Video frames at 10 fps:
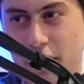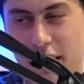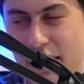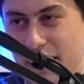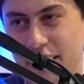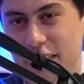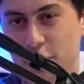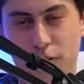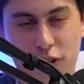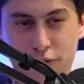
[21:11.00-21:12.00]
But again, he's
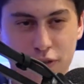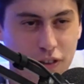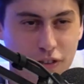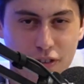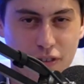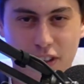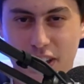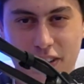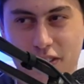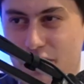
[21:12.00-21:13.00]
press resistant.
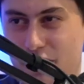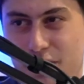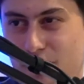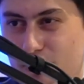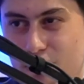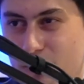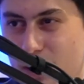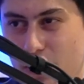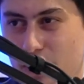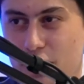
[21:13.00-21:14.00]
He's,
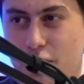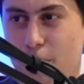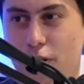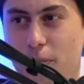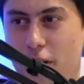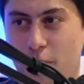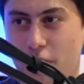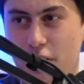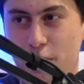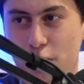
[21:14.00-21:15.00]
you know, you can put him
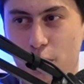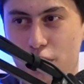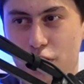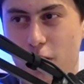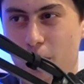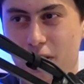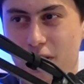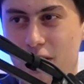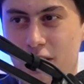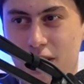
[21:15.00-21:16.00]
anywhere and he'll do a job. And
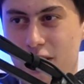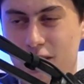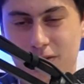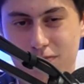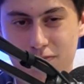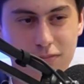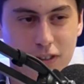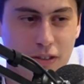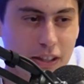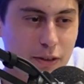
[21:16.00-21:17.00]
you
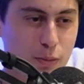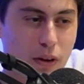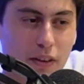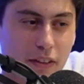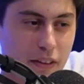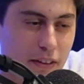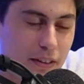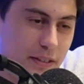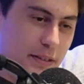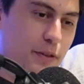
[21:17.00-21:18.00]
know, he's one that
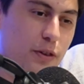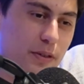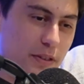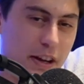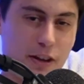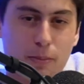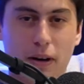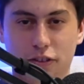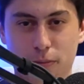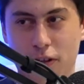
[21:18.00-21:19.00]
if you're the next
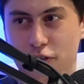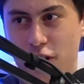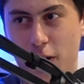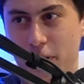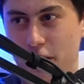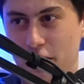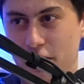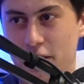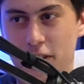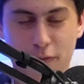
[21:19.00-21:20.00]
Barca manager coming in,
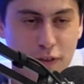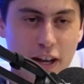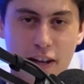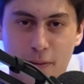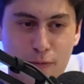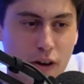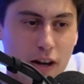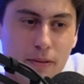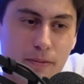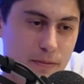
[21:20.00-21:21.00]
if you get him
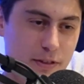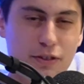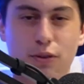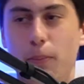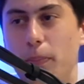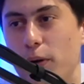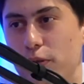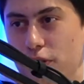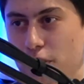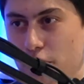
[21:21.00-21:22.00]
right, you sort of
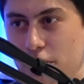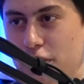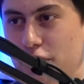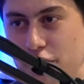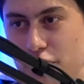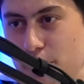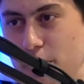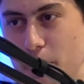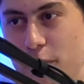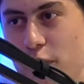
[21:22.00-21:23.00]
build your system,
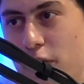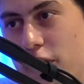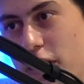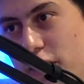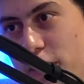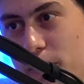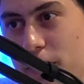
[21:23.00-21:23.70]
your midfield around him.